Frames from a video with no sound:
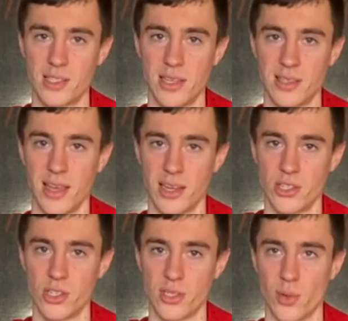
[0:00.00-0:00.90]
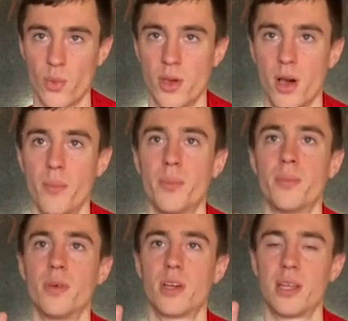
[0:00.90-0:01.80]
the intelligence and we come
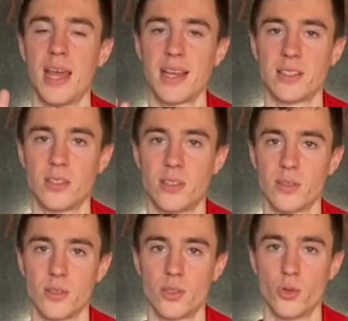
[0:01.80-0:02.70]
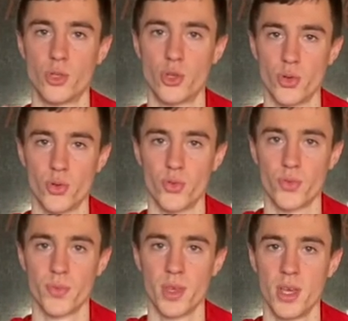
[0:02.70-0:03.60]
connected to truth,
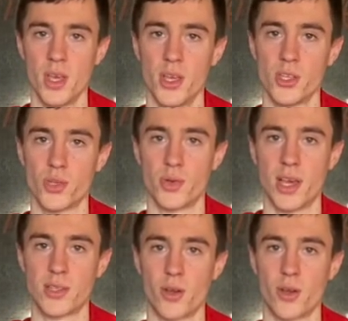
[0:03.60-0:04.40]
so that